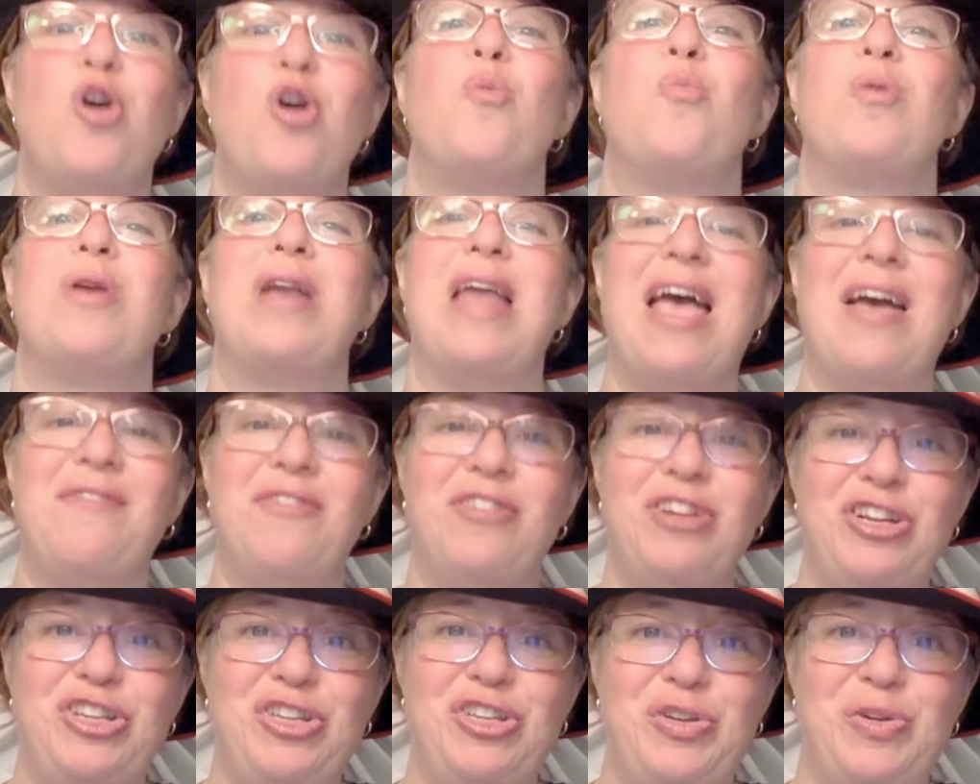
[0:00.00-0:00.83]

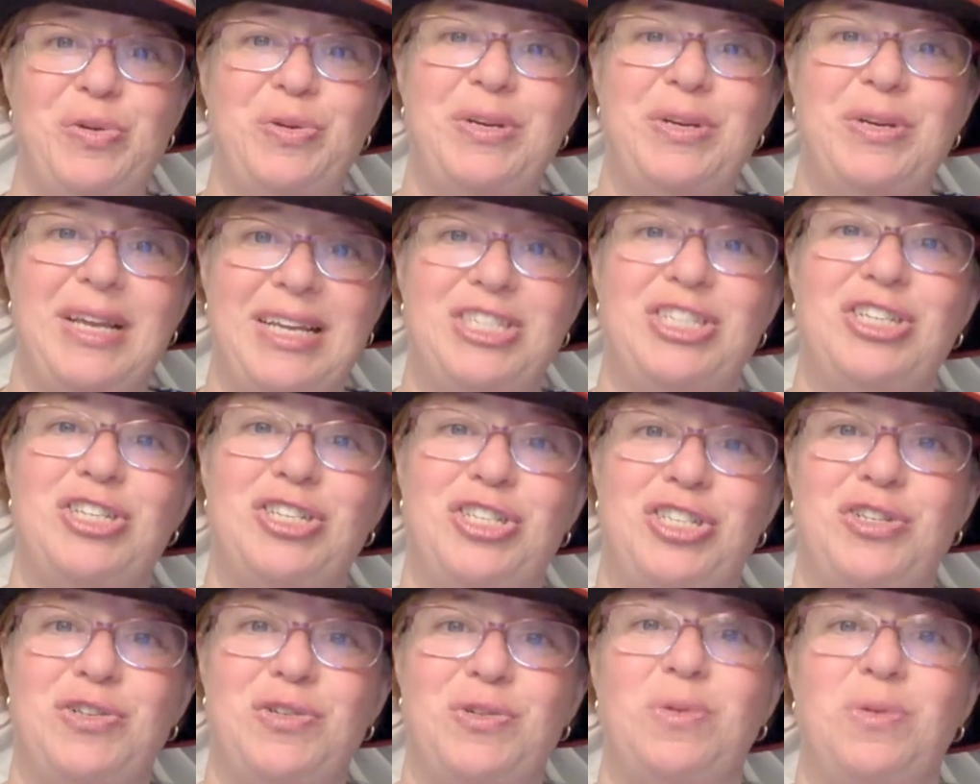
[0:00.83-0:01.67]
Whatever you need to
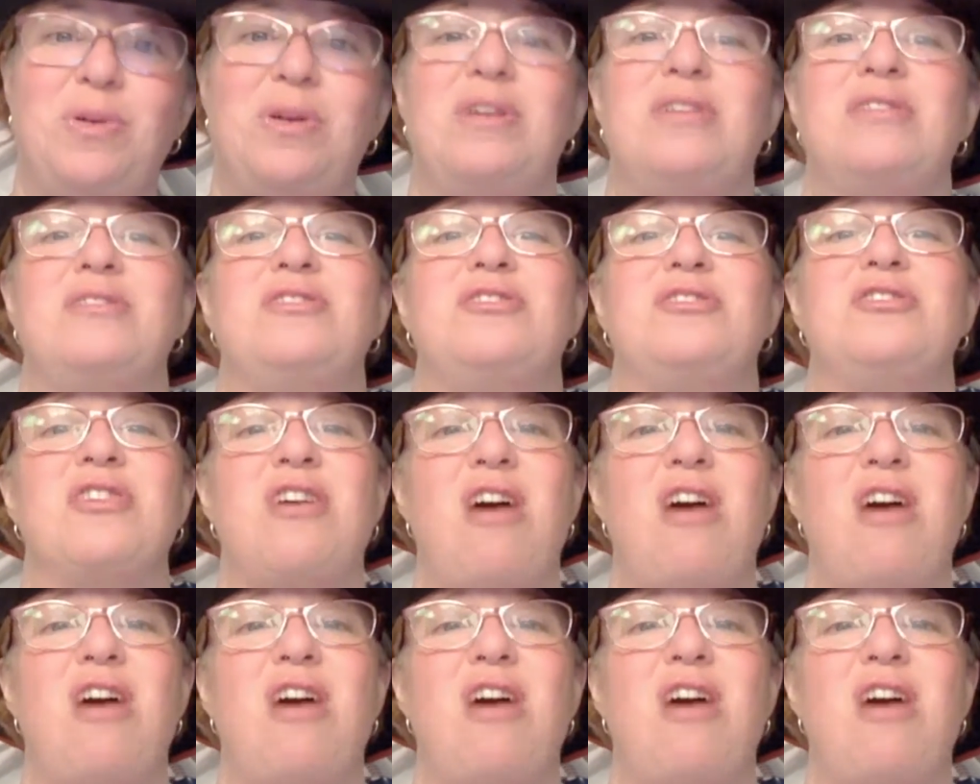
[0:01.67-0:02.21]
do to